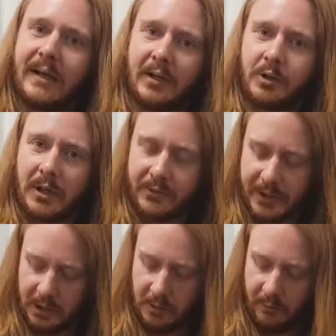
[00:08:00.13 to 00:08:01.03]
that
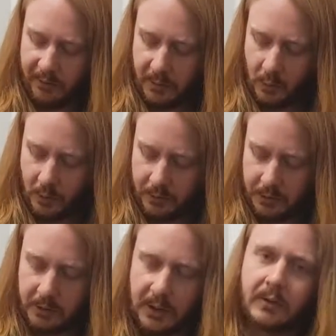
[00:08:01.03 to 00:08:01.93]
transition from one
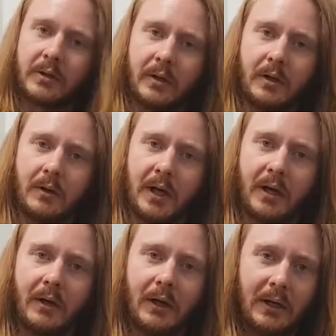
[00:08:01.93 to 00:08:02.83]
string to the
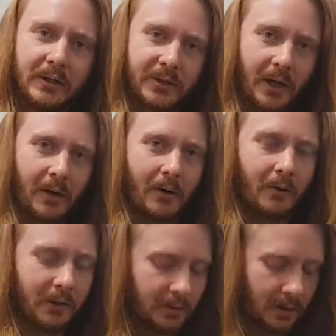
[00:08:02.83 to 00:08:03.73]
other.
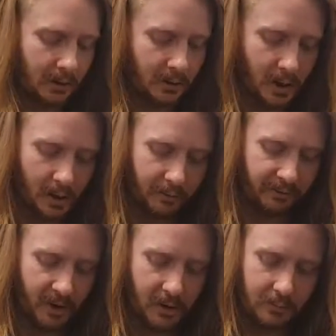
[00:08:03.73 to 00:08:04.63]
So you can go
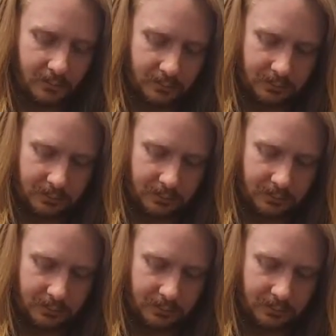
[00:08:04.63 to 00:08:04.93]
from